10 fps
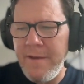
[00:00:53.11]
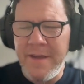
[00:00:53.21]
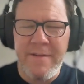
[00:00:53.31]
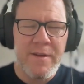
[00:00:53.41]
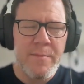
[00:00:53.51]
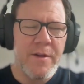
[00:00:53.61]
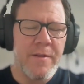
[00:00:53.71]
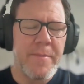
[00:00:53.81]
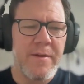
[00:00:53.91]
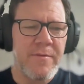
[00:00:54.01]
give a little bit of
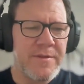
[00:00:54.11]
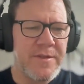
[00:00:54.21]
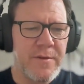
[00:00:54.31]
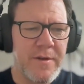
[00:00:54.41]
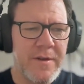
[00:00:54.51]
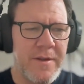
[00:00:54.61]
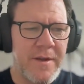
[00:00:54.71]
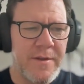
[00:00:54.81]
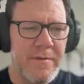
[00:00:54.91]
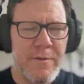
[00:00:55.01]
the background story on how
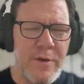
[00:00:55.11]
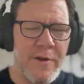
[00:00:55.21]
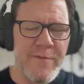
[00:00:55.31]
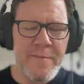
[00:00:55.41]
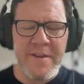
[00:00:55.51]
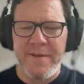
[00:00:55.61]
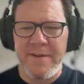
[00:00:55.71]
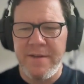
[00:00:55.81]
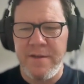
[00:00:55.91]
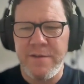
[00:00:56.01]
you go from different
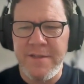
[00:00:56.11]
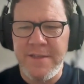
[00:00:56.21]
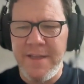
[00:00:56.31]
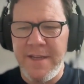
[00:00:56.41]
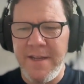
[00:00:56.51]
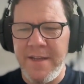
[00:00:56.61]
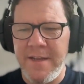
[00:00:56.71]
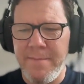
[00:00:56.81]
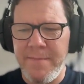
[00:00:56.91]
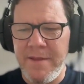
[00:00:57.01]
technologies and then end
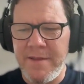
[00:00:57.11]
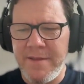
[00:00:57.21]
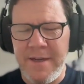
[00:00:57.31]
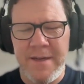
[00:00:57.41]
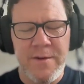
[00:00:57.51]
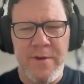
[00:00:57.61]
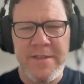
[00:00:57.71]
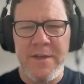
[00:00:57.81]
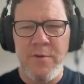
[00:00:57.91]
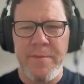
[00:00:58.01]
up in this kind of
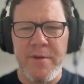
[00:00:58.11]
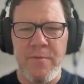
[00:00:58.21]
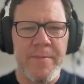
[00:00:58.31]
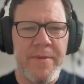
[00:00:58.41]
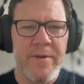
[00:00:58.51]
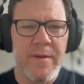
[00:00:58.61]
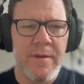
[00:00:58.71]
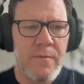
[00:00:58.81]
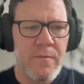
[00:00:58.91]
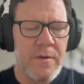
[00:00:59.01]
crazy crypto Web3
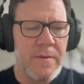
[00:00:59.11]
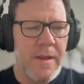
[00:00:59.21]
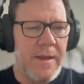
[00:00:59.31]
world.